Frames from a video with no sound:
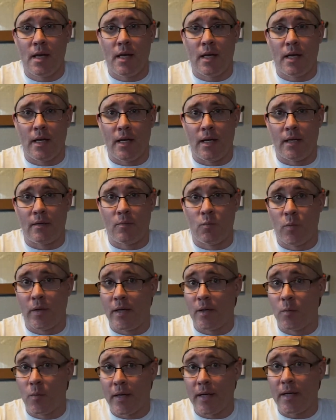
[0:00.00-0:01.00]

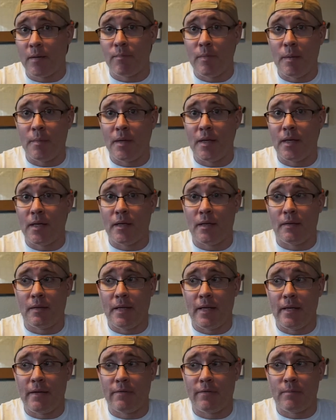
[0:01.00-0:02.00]
Wink, wink, maybe
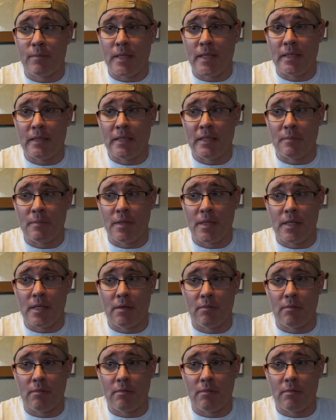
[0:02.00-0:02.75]
Dave might let me